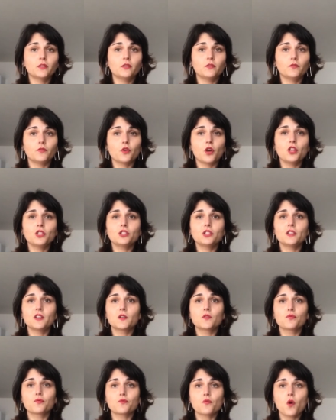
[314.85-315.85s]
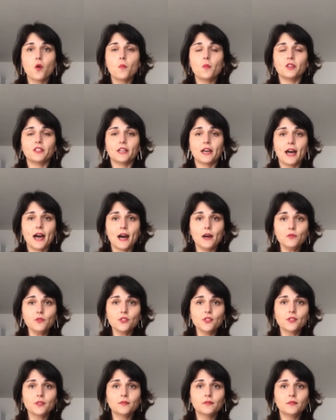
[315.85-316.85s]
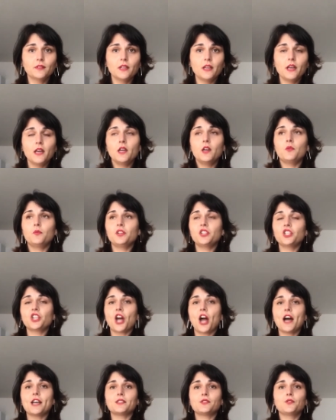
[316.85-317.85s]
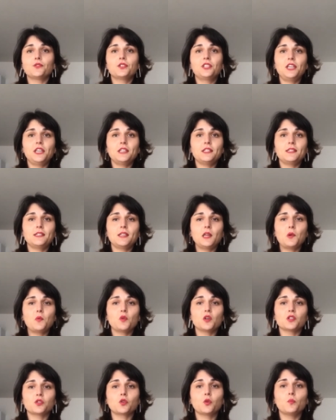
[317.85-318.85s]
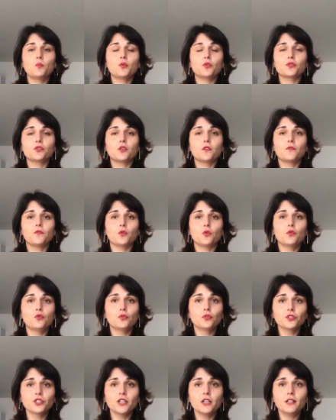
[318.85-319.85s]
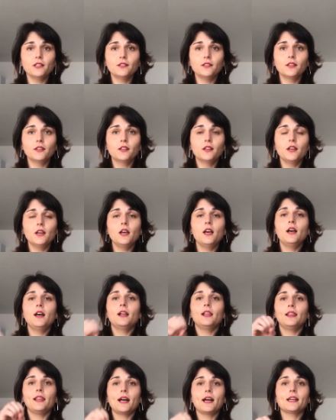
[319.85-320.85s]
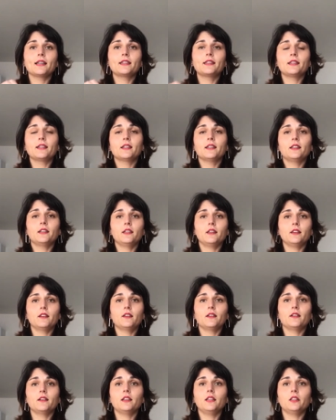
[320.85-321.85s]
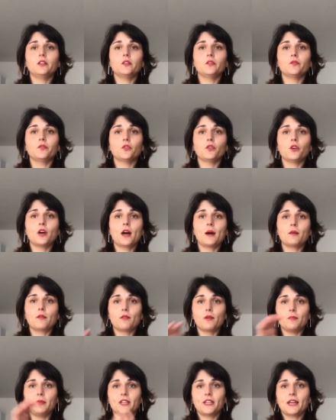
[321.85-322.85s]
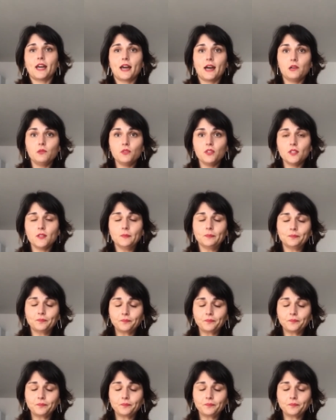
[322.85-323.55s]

the antique Roman house, which as you can see was composed of a courtyard, like uh, in the Arabic house.